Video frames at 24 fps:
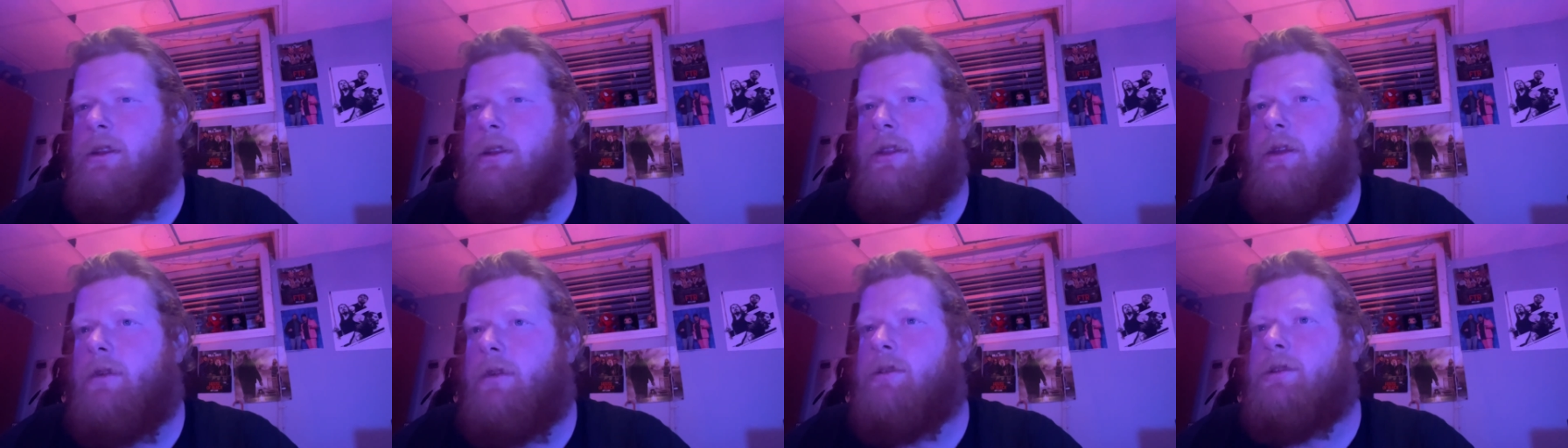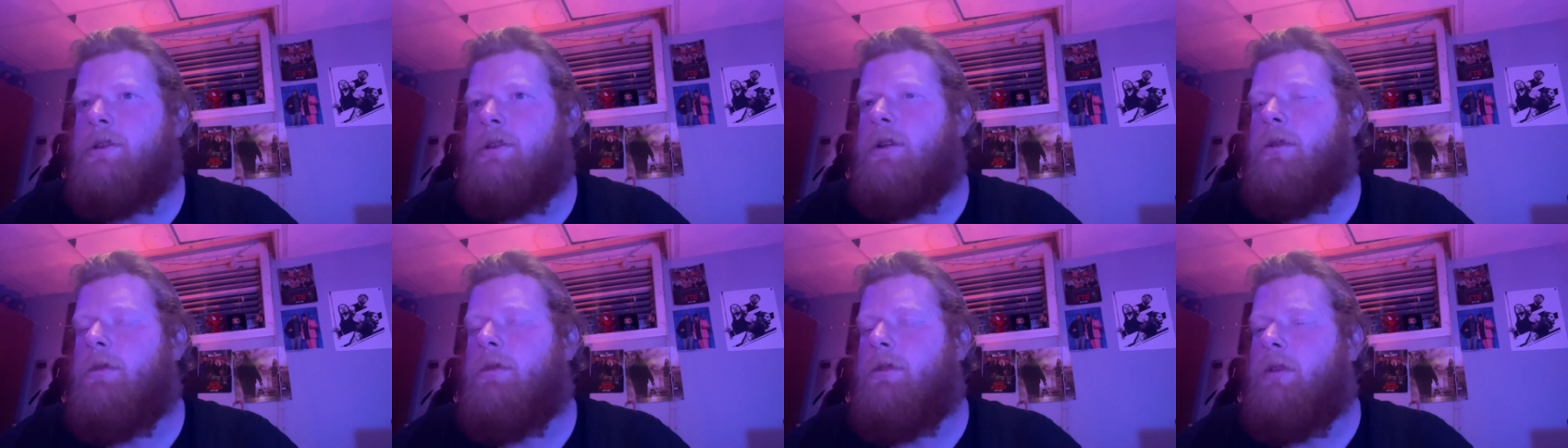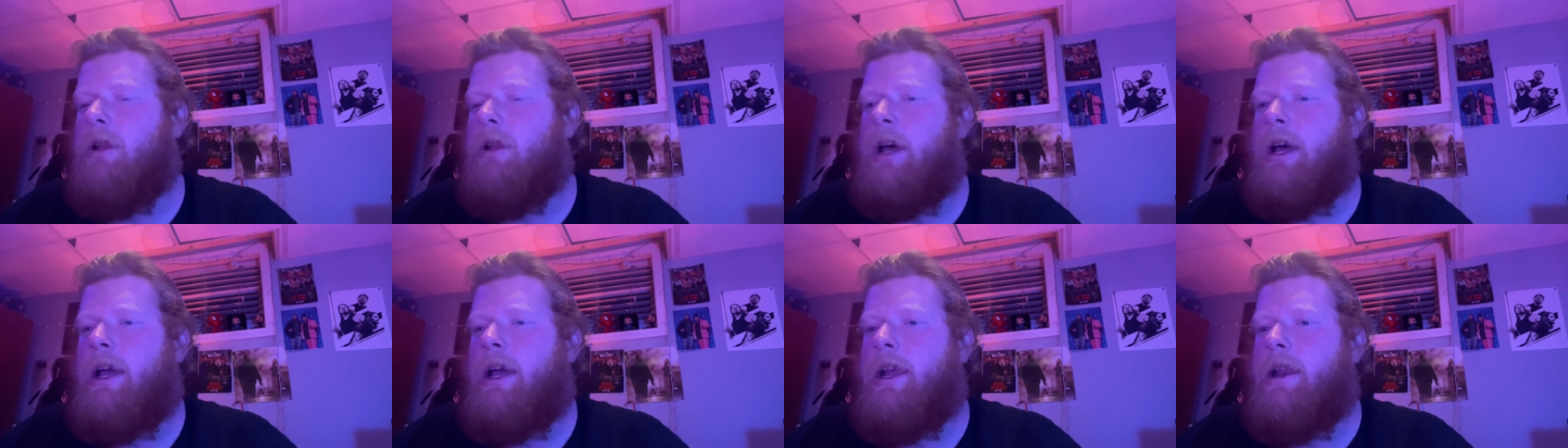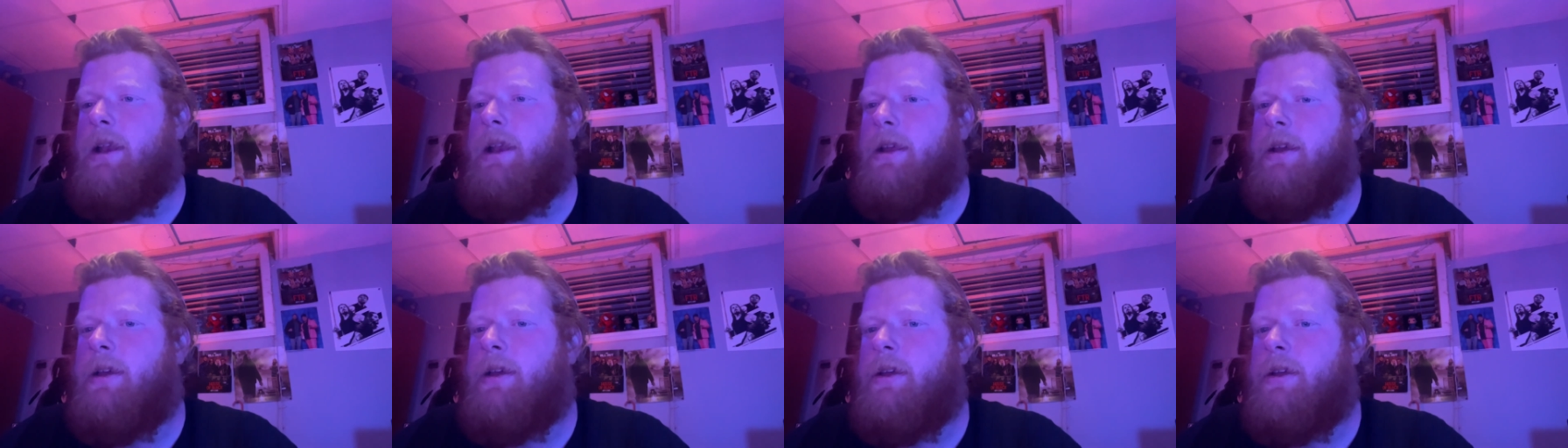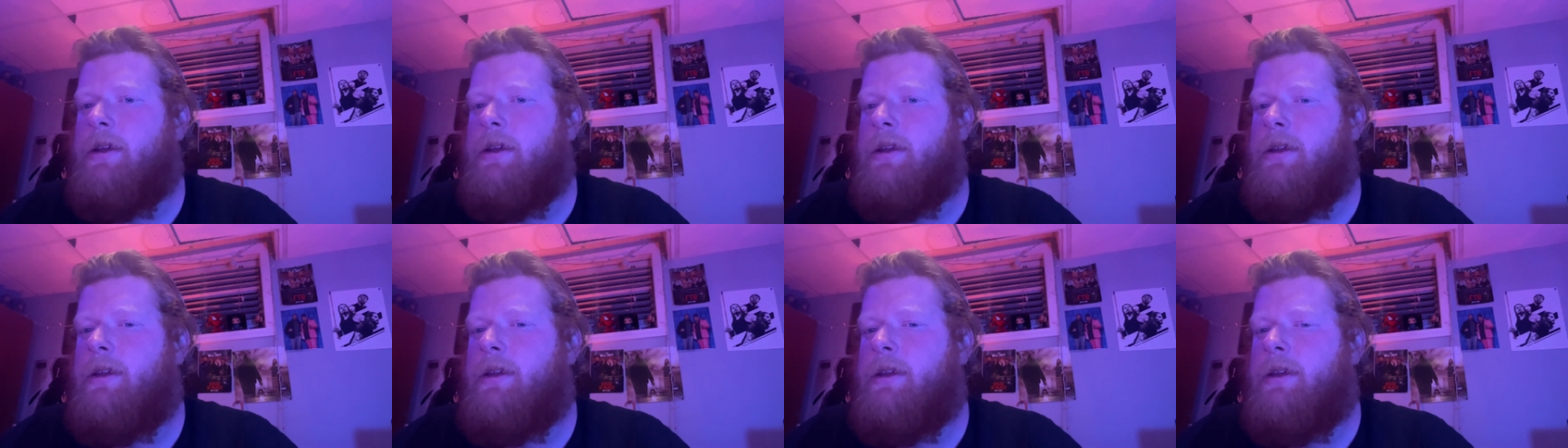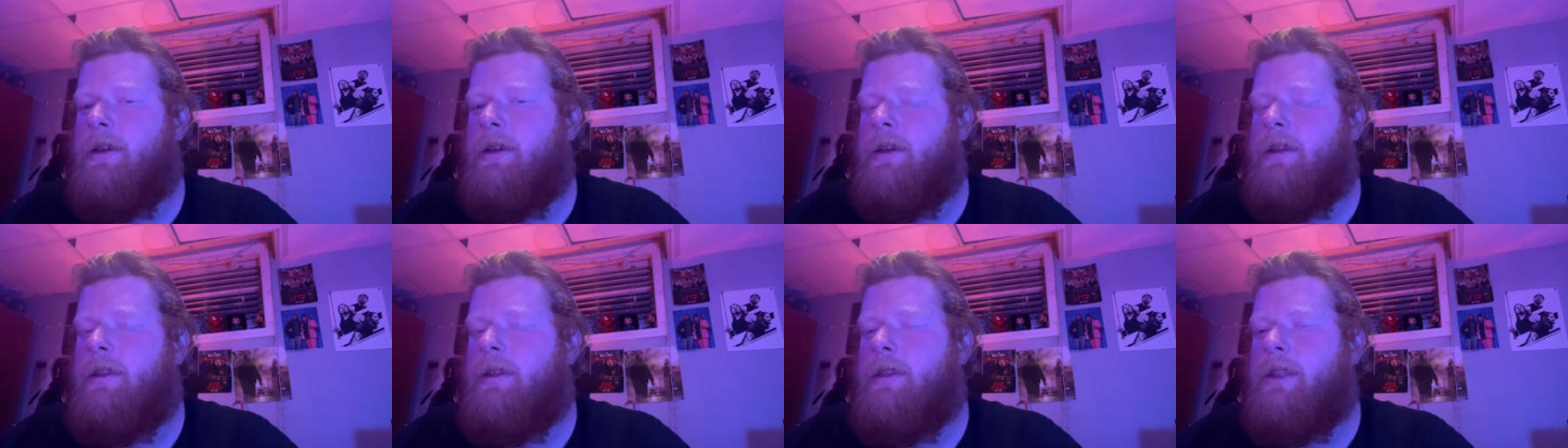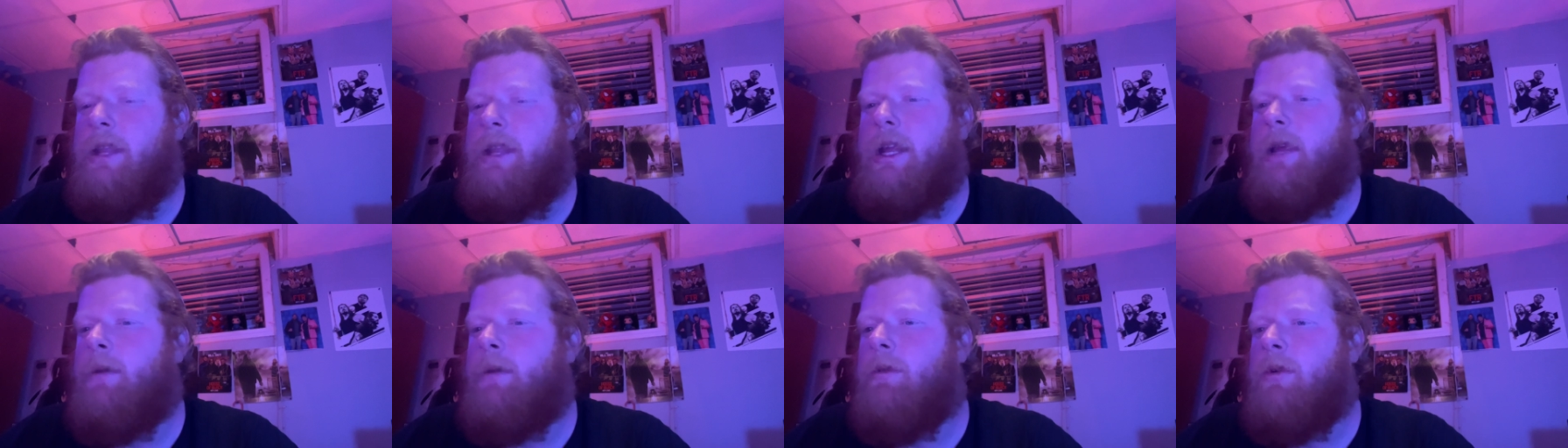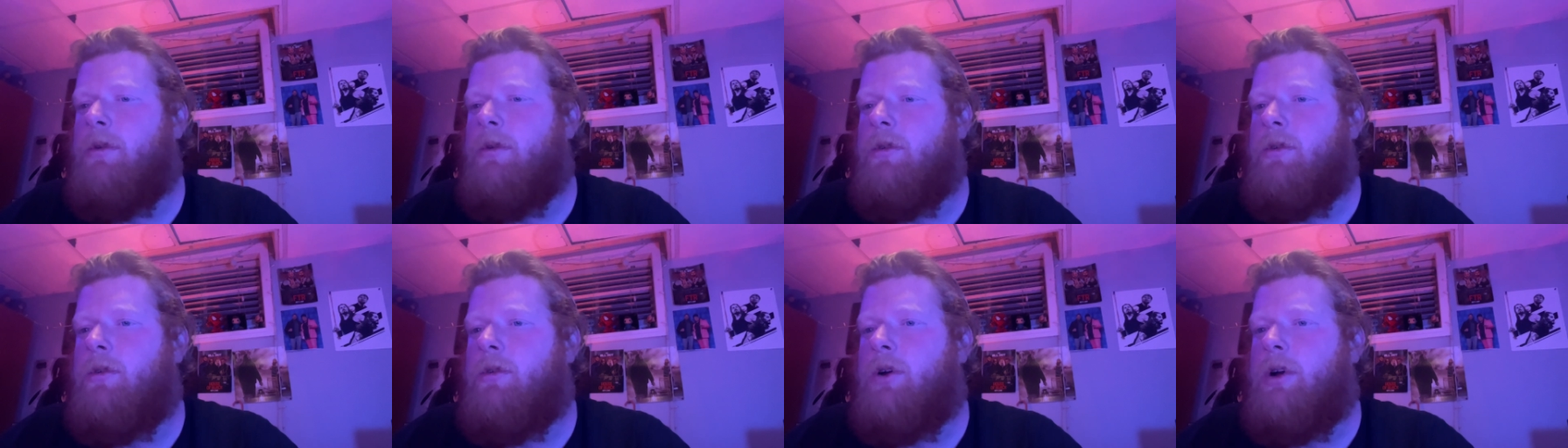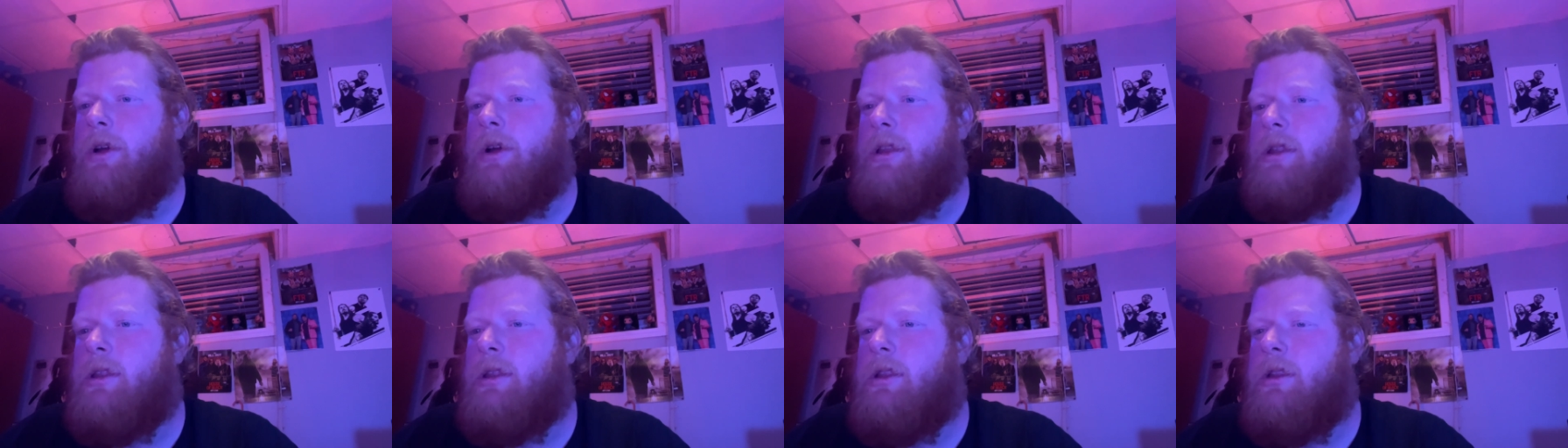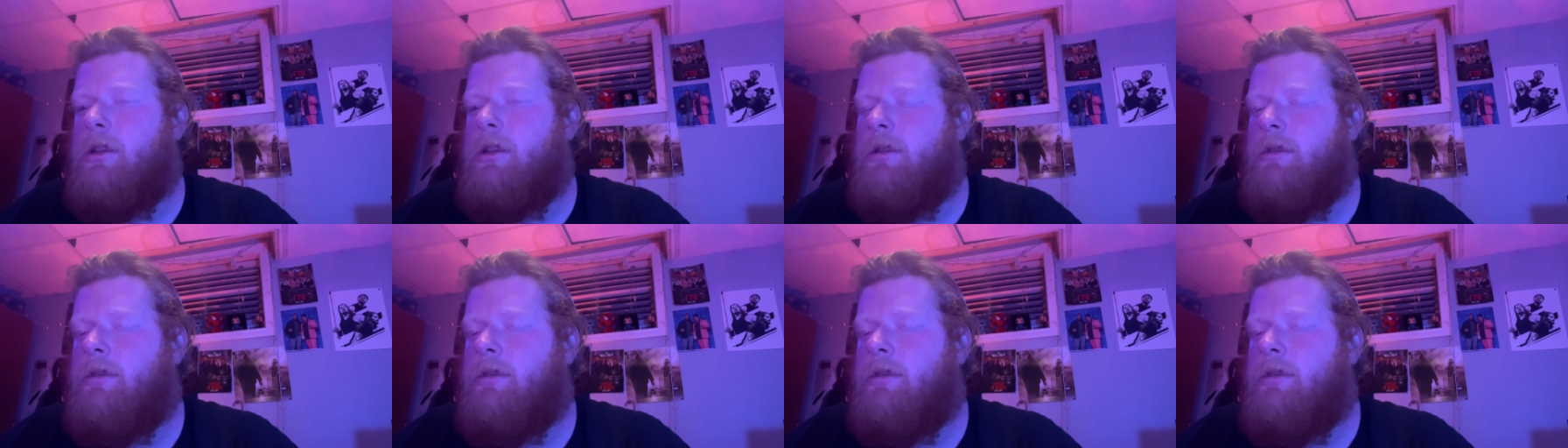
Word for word: There is no line that he won't cross.